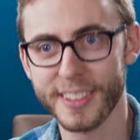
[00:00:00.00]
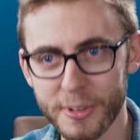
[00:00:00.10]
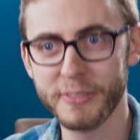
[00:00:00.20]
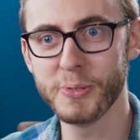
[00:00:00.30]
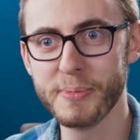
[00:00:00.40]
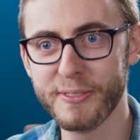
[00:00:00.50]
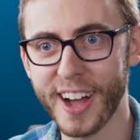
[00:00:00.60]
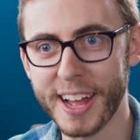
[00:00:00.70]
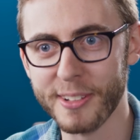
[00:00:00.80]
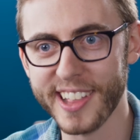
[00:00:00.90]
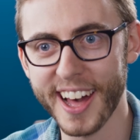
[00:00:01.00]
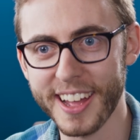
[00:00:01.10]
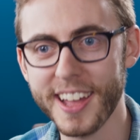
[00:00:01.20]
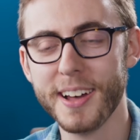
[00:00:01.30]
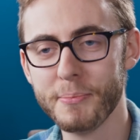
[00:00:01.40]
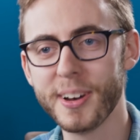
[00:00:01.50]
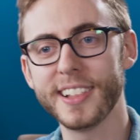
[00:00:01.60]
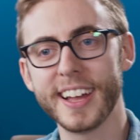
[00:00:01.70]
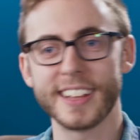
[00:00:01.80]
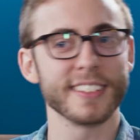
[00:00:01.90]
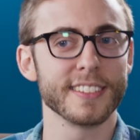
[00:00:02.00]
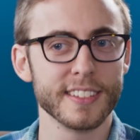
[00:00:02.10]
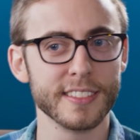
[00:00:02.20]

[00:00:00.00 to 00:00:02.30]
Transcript: The movie would be fine without it. But like,